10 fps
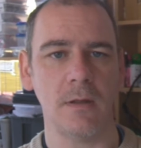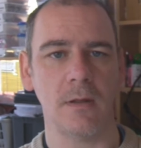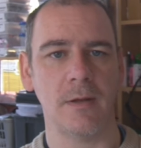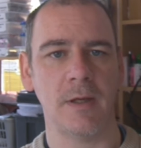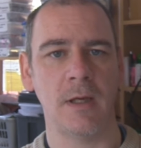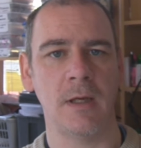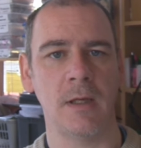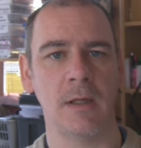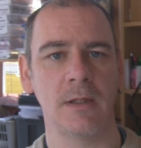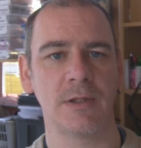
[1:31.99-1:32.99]

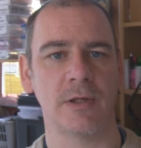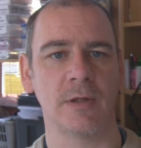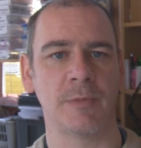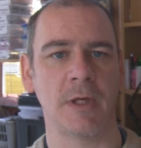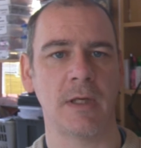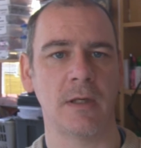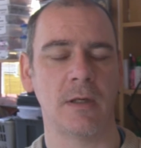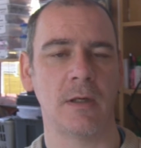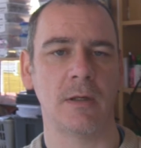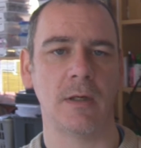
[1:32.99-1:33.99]
The circuit
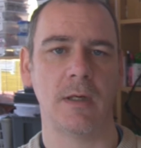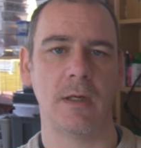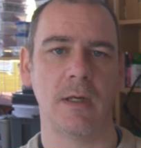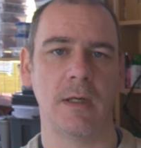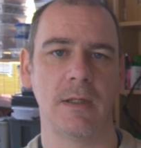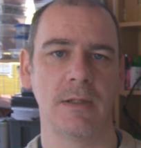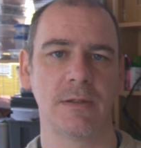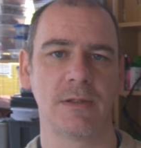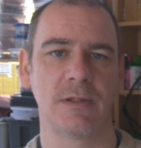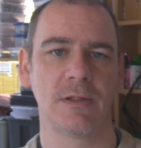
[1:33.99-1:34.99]
breaker
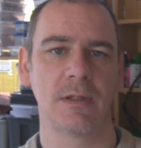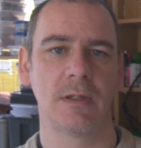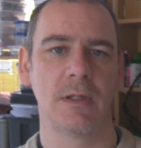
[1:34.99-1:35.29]
is